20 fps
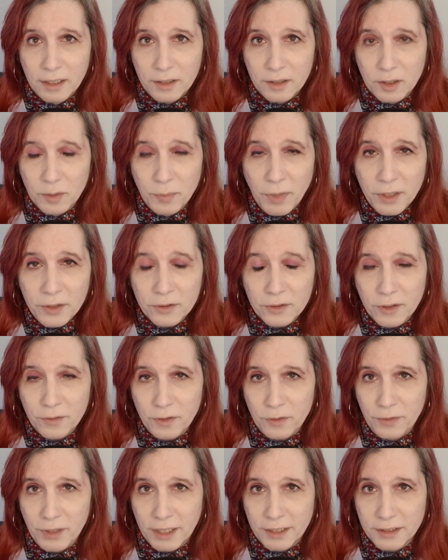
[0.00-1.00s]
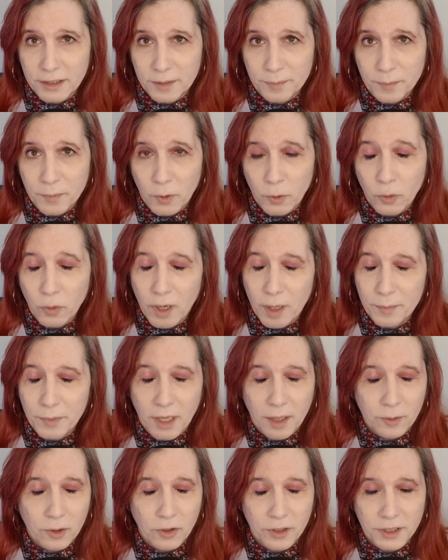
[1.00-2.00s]
The mother of the victim, who I'm
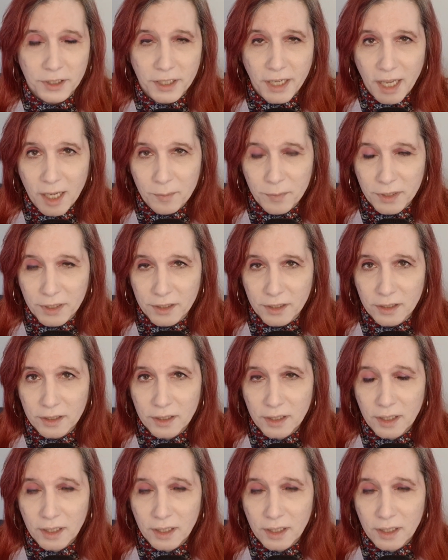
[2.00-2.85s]
not going to name here,